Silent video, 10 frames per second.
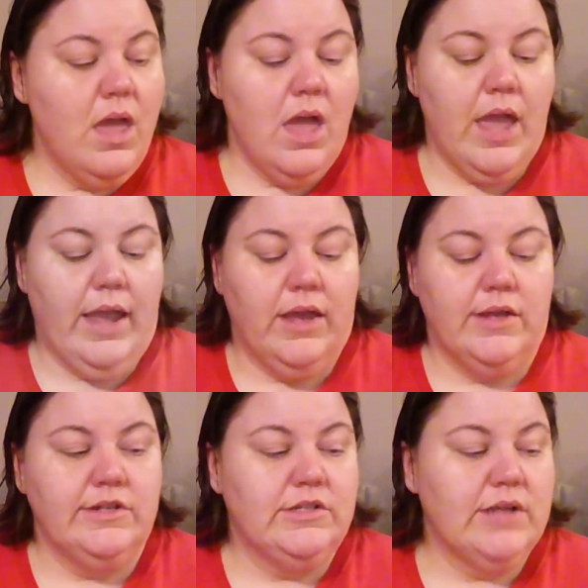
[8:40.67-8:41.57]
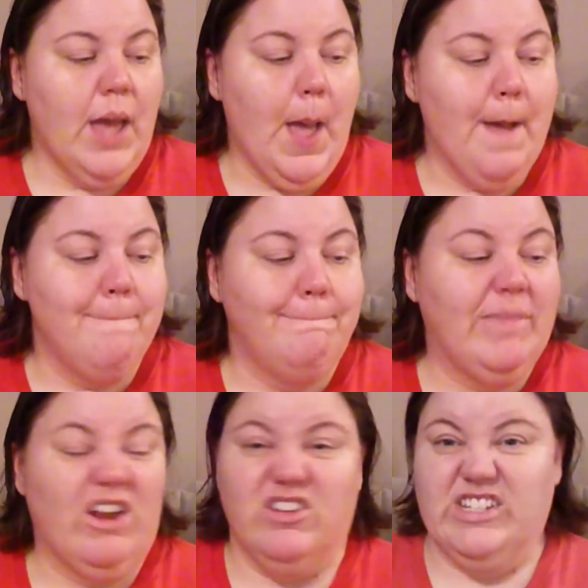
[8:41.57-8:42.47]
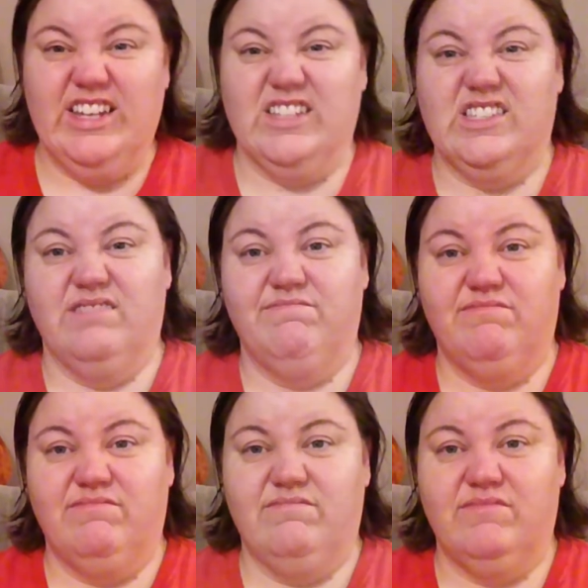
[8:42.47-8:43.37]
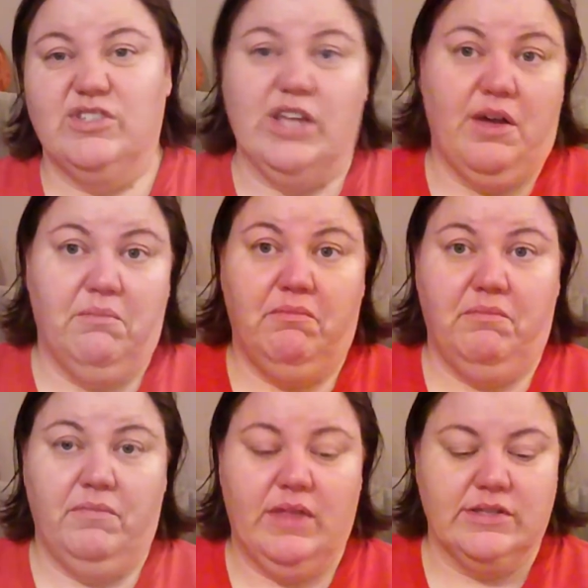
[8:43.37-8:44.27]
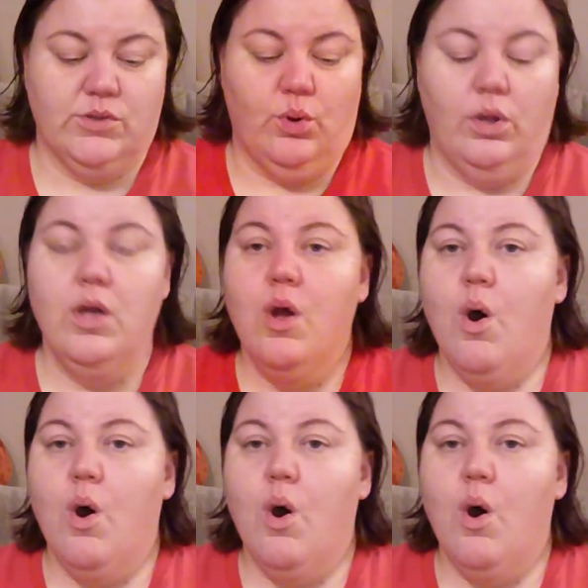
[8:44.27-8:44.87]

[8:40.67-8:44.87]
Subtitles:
And there are 6, so that's cool.